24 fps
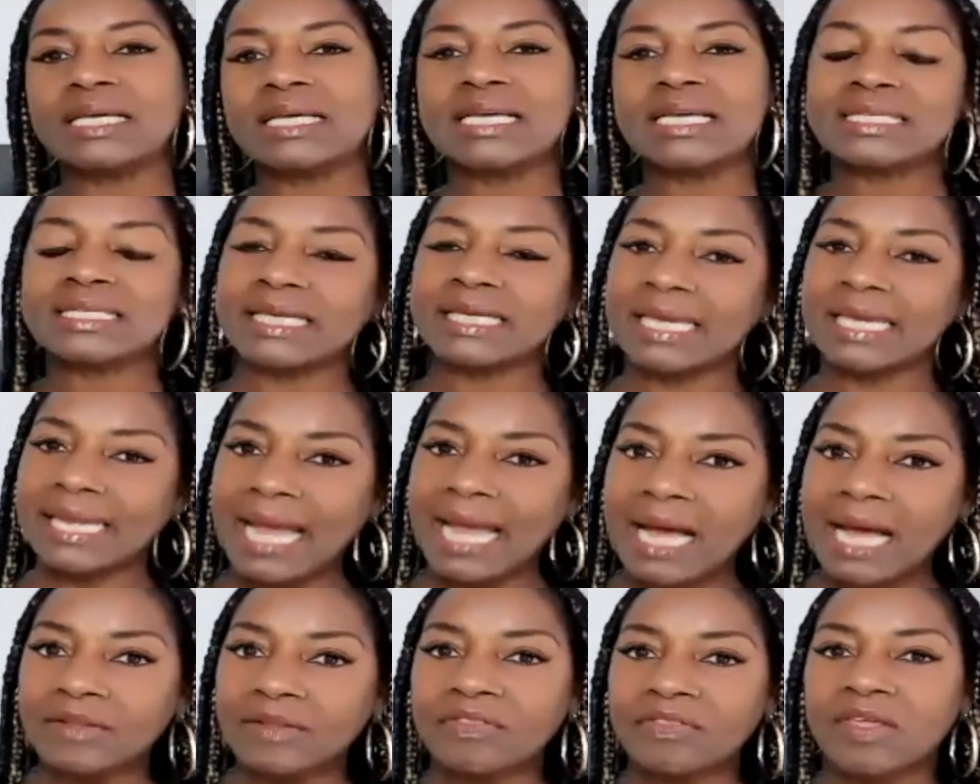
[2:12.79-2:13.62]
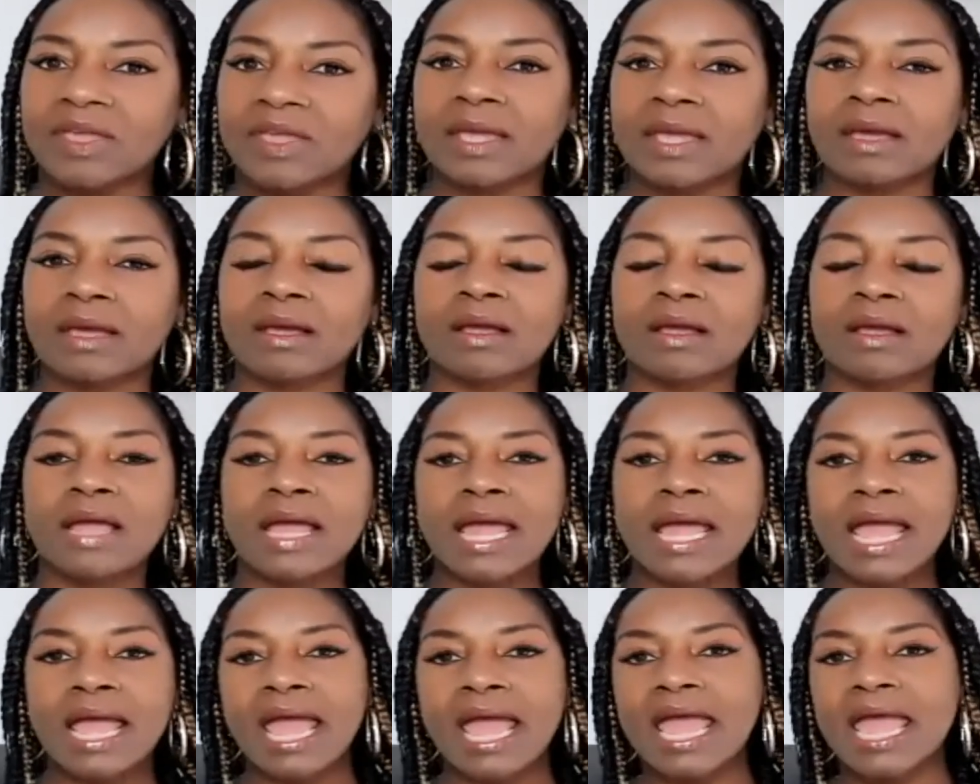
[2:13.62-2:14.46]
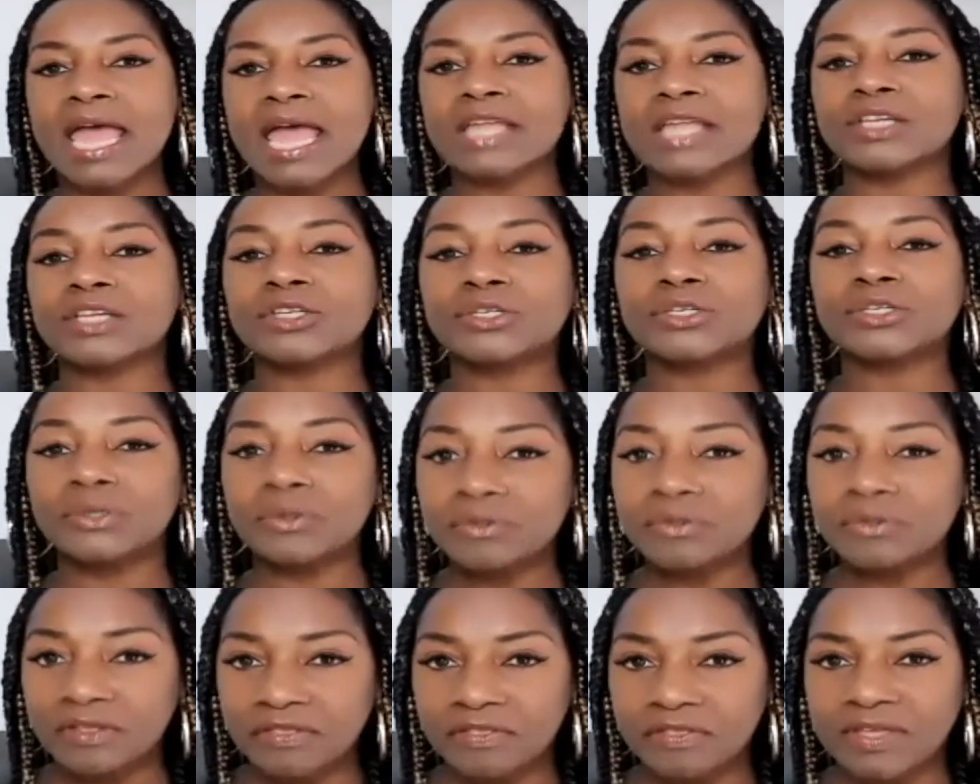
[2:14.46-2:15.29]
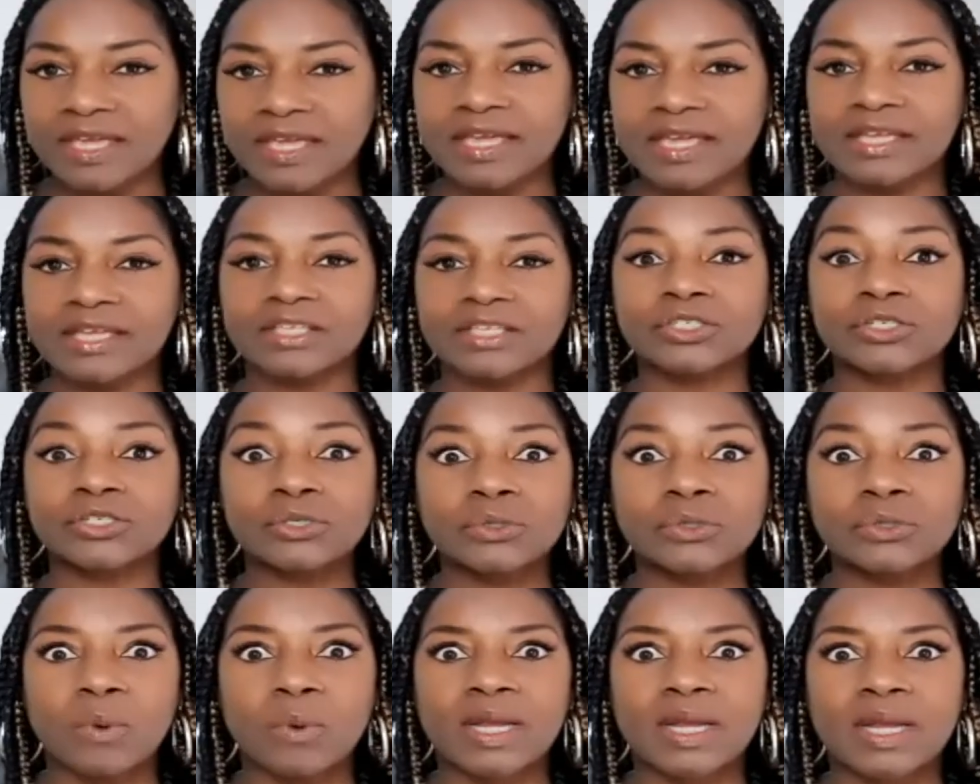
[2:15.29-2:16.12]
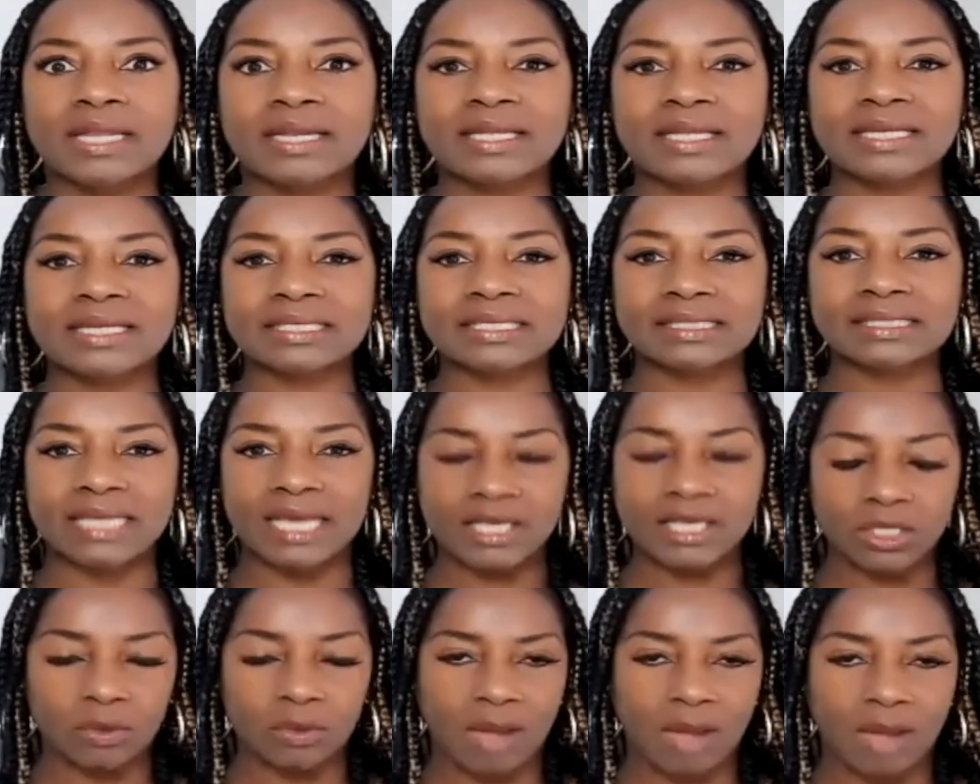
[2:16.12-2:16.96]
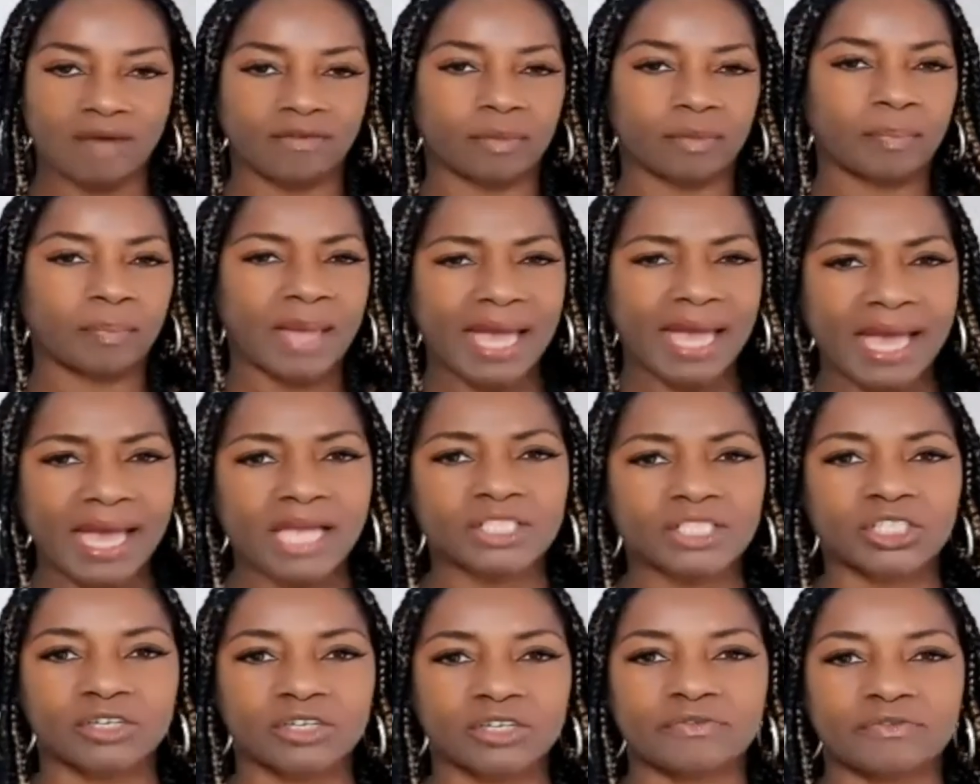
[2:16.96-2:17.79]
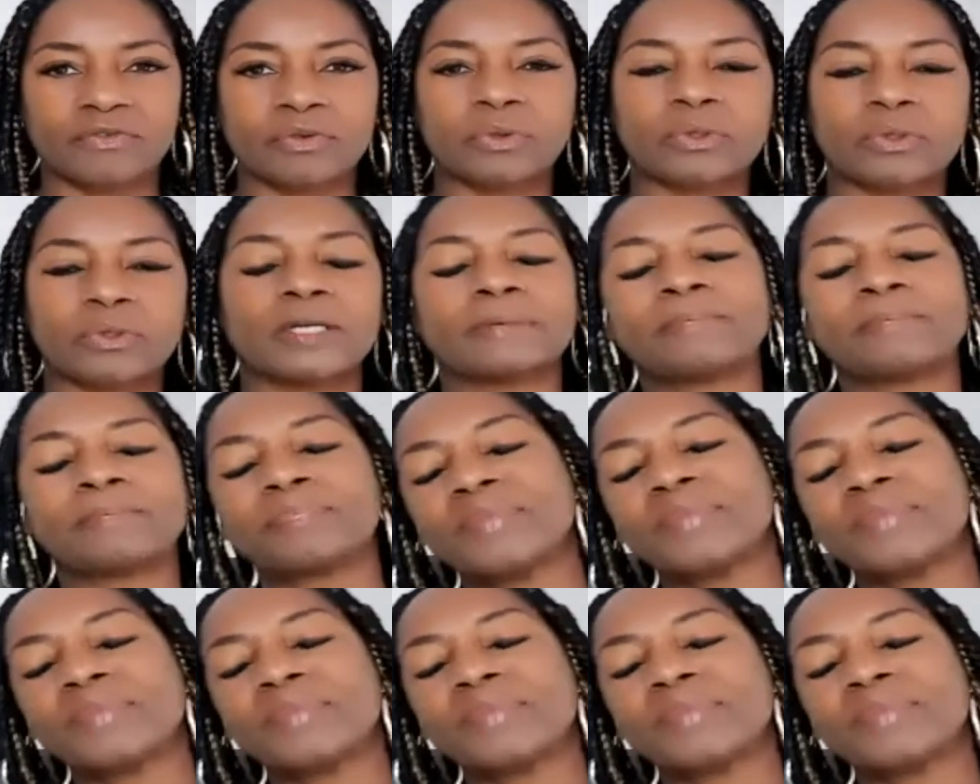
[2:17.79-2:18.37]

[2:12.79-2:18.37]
to get out there and do the thing, do what it is that you have a passion for.